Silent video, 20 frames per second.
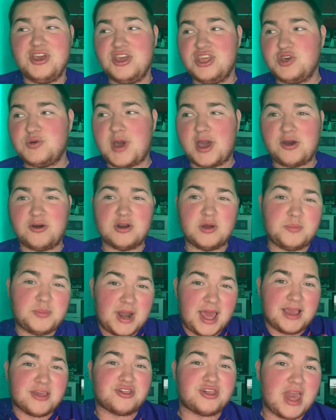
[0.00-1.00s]
you wrap on a
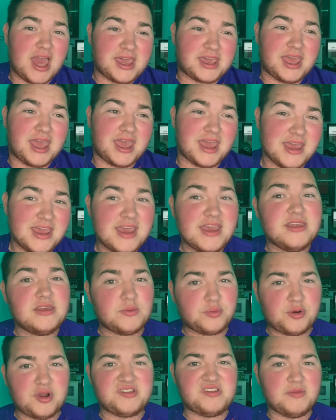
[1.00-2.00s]
black jacket, you're
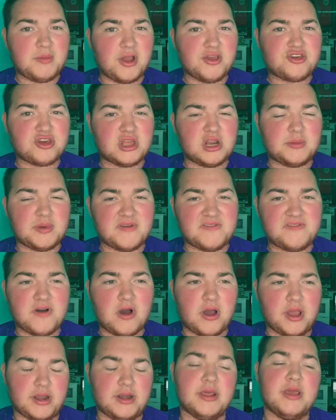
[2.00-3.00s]
pretty much going to be
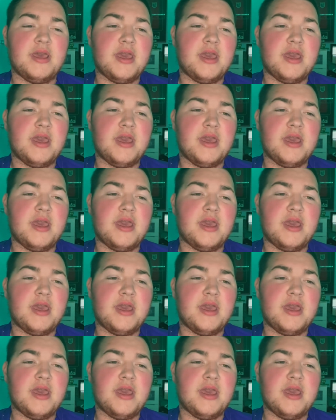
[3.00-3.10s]
fine.